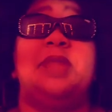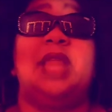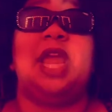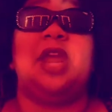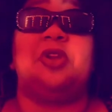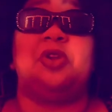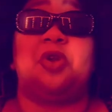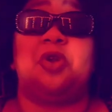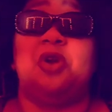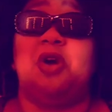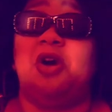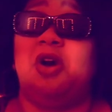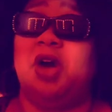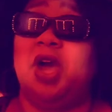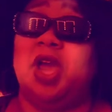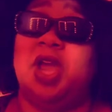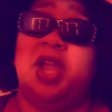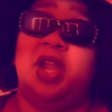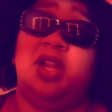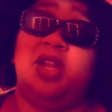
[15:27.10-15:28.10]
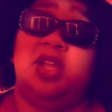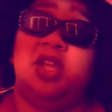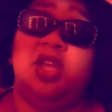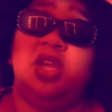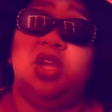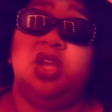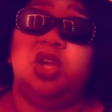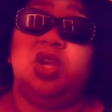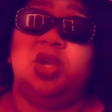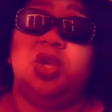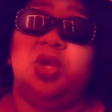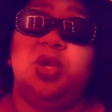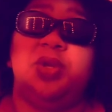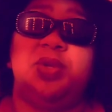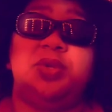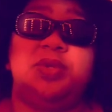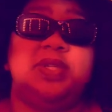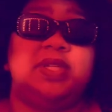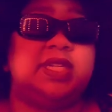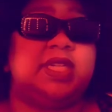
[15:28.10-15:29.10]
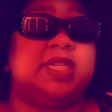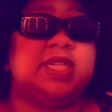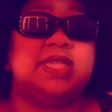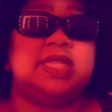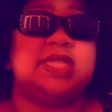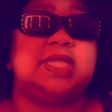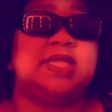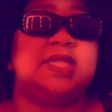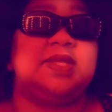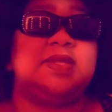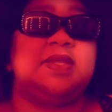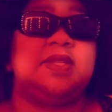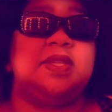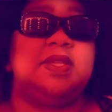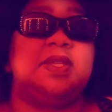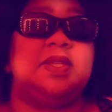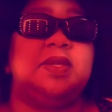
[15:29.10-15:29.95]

later on, who's just,